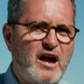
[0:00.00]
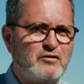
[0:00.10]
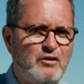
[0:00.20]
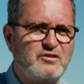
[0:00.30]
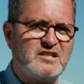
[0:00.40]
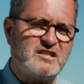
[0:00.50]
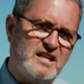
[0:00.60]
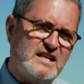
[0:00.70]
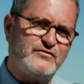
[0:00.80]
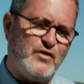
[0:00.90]
how close this
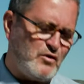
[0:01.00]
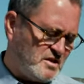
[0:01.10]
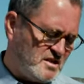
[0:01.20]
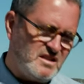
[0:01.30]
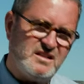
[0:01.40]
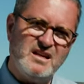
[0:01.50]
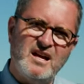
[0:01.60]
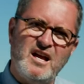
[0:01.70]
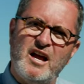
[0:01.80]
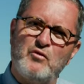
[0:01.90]
lens focuses.
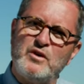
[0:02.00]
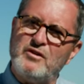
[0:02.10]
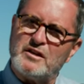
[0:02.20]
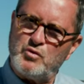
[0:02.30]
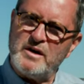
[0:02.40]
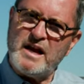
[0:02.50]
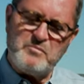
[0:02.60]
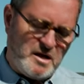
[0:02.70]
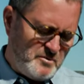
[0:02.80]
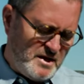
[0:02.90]
When you're at
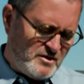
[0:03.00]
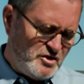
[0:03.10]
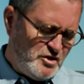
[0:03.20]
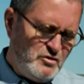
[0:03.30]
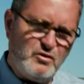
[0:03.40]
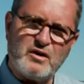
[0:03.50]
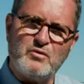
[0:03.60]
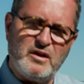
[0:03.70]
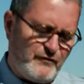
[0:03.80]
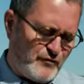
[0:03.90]
28 millimeters, you are
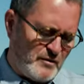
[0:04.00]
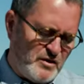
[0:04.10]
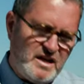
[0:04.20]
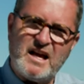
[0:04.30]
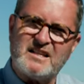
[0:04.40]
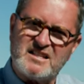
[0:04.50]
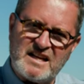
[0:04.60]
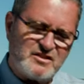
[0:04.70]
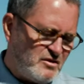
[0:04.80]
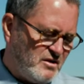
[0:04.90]
really from the uh,
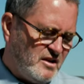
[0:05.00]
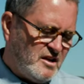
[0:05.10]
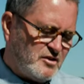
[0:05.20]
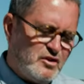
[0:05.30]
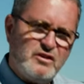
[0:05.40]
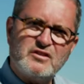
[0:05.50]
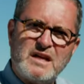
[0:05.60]
sensor to your